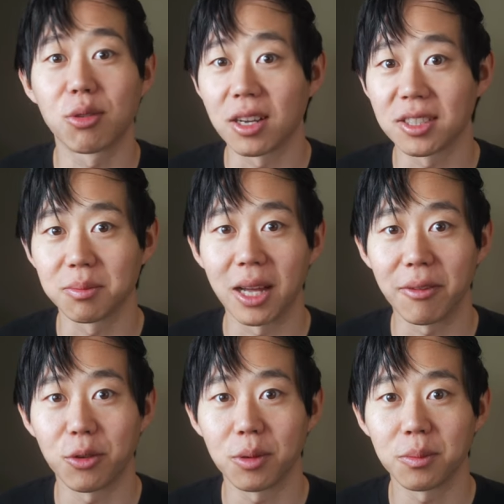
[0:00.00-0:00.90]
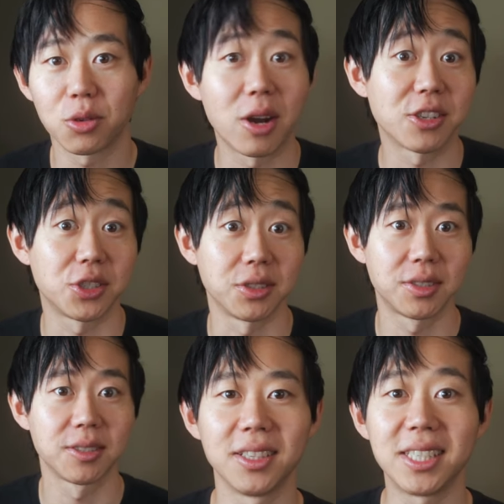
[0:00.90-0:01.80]
across the platform
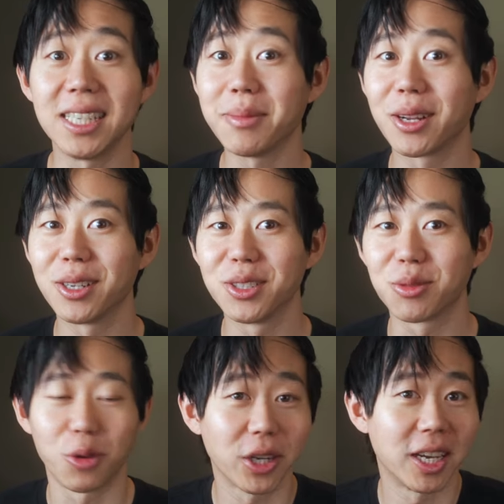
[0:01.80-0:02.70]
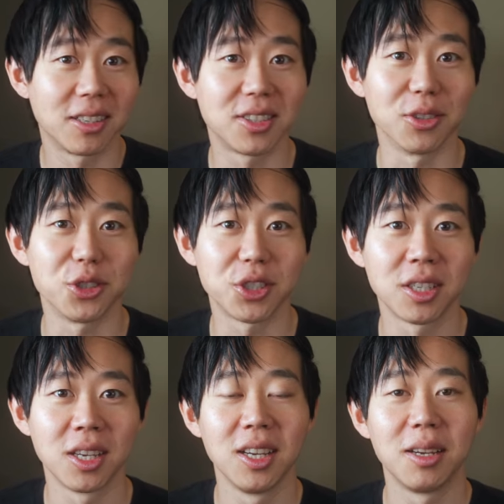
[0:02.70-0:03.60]
crashes. The team there is working on a
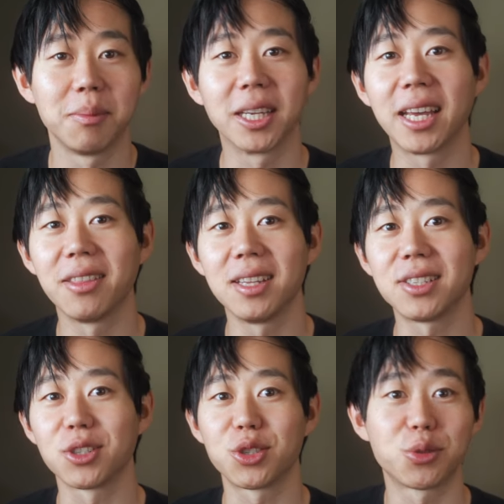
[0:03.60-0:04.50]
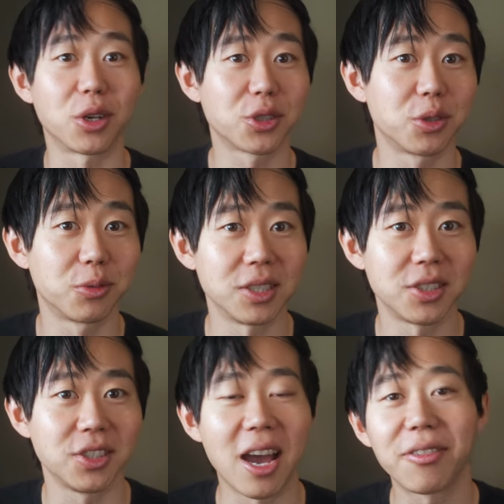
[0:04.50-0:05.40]
solution, but again, these are structural
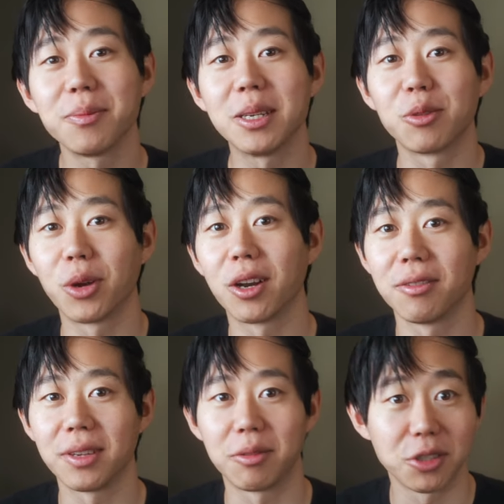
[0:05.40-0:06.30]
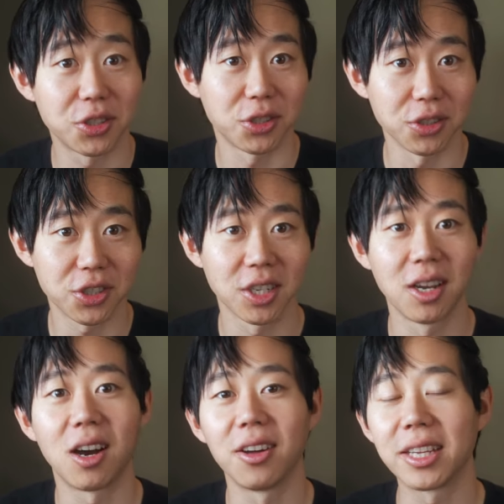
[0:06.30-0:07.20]
risks you have to be aware of and research
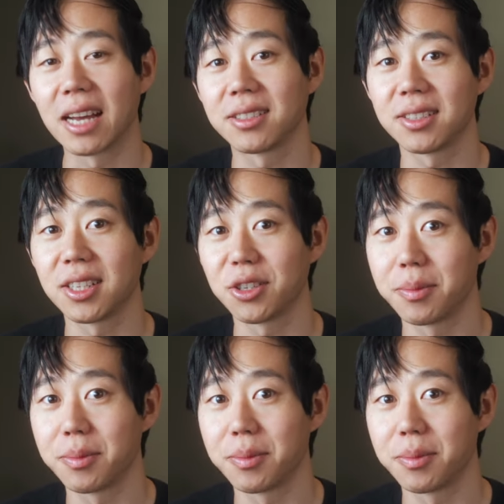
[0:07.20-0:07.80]
on the assets that